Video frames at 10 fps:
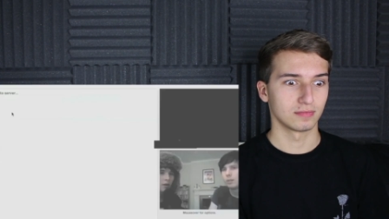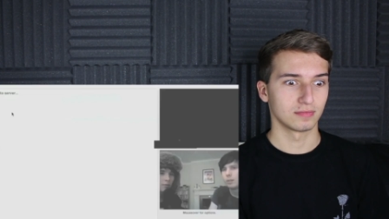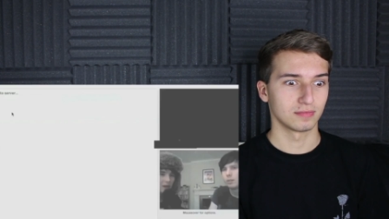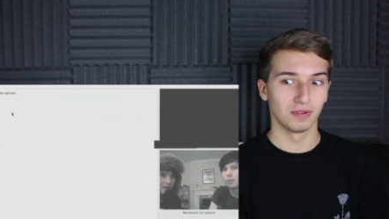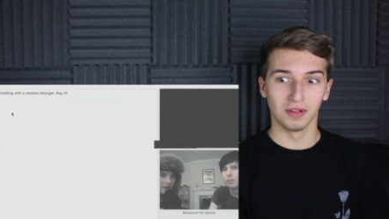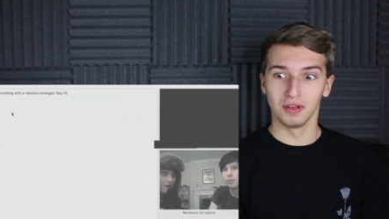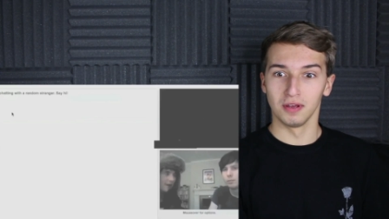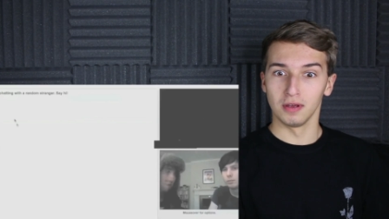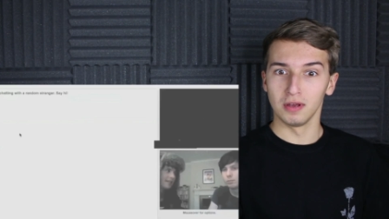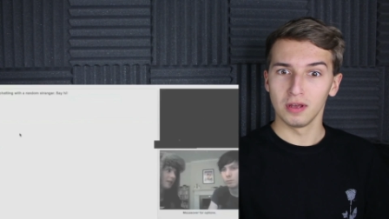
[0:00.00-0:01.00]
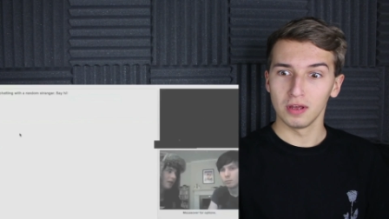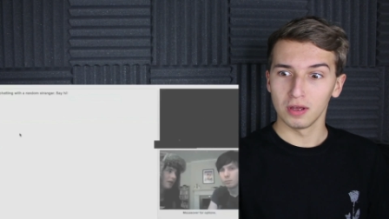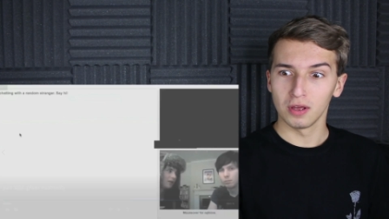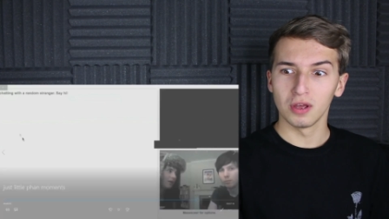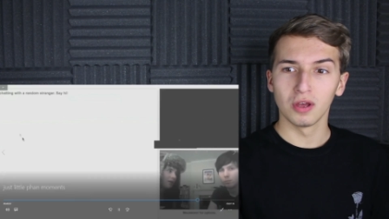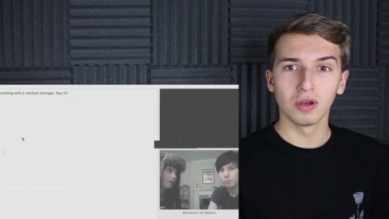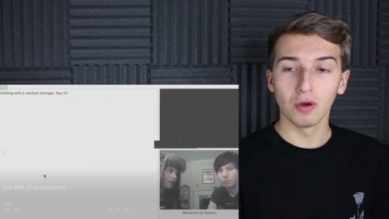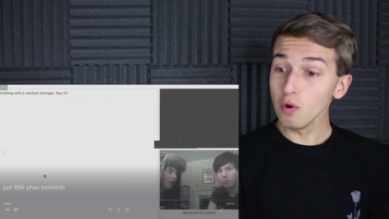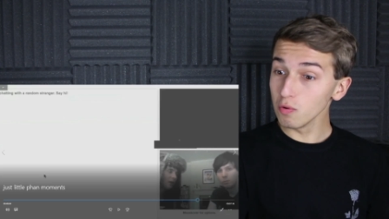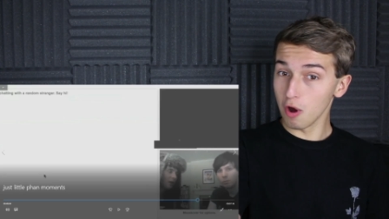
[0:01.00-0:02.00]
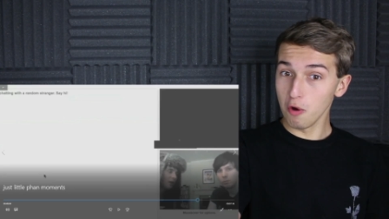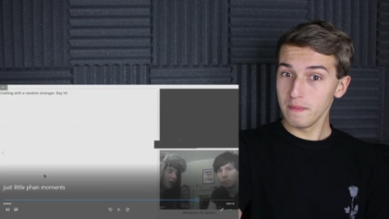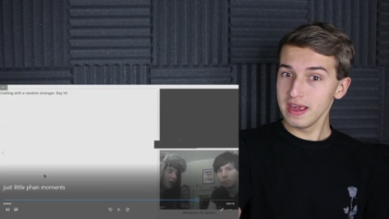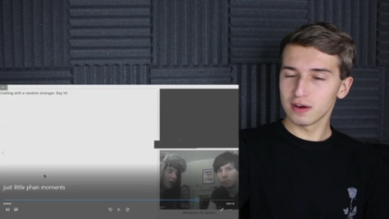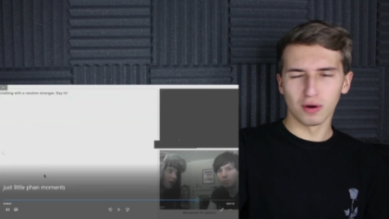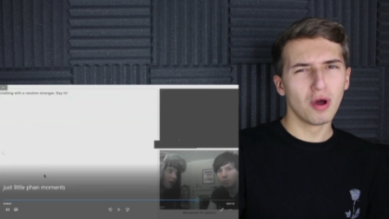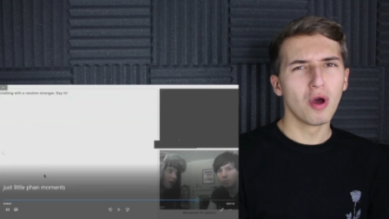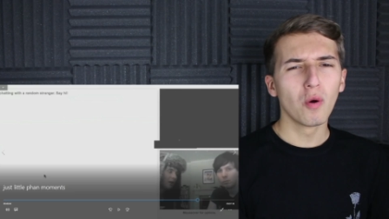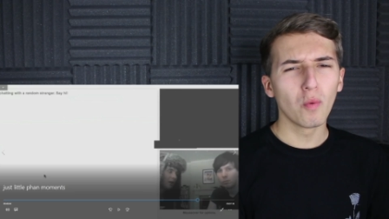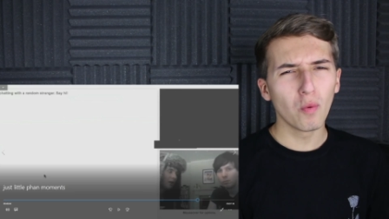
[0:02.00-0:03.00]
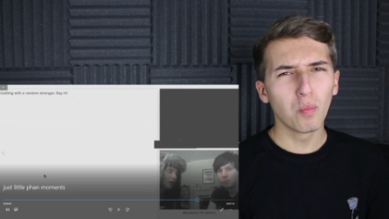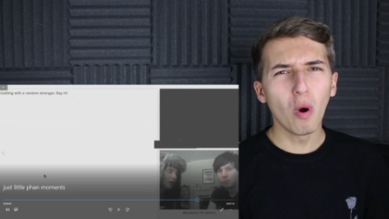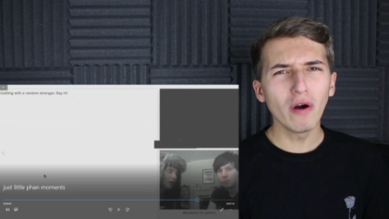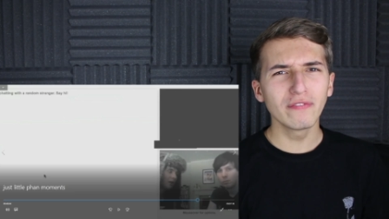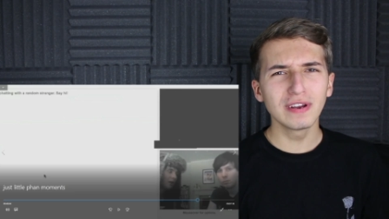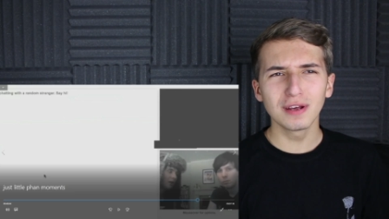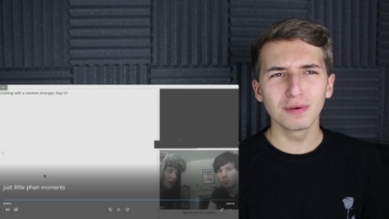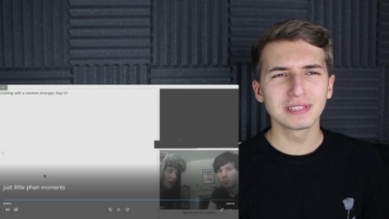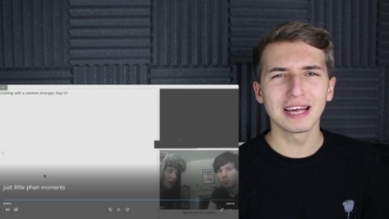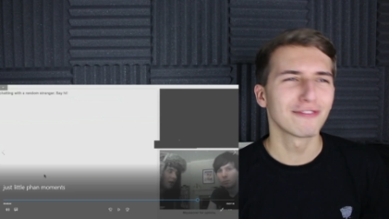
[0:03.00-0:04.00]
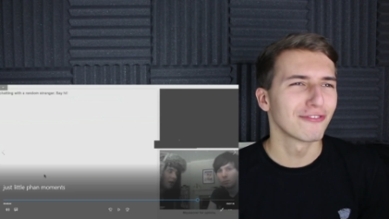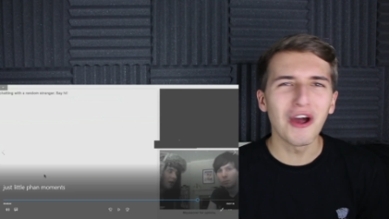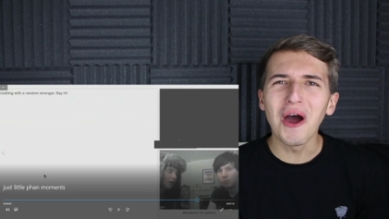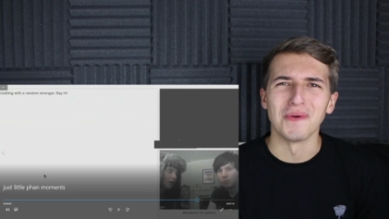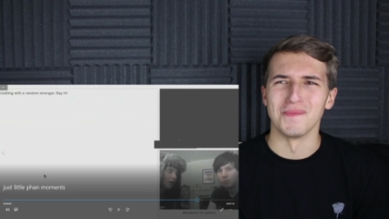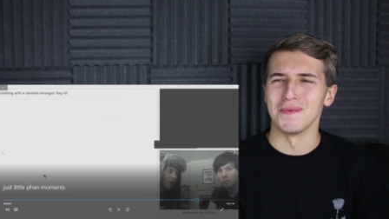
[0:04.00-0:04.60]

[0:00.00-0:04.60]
Maybe if Oh, Omegle. What video was that from?